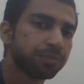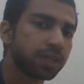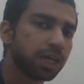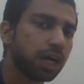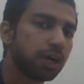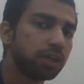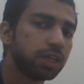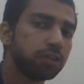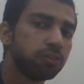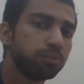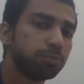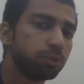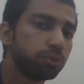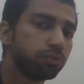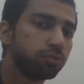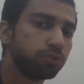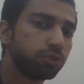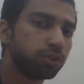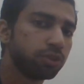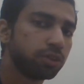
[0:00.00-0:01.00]
how
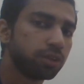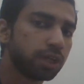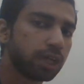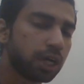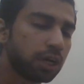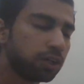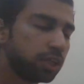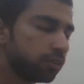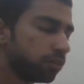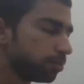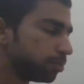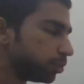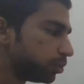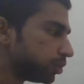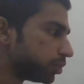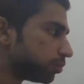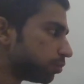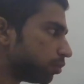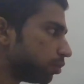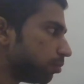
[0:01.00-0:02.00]
Liverpool's
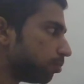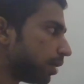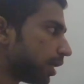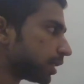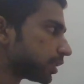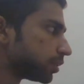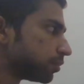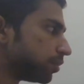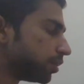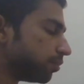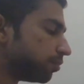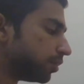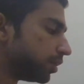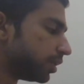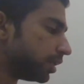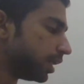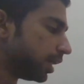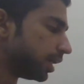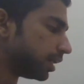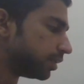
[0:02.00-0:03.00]
fullbacks were
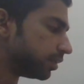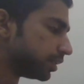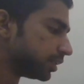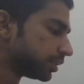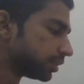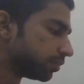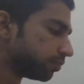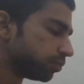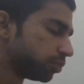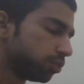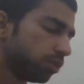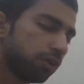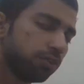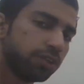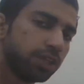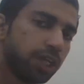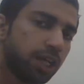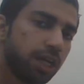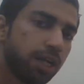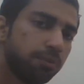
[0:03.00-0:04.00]
very aggressive throughout
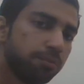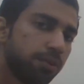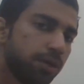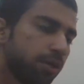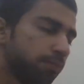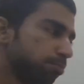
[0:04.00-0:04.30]
the game,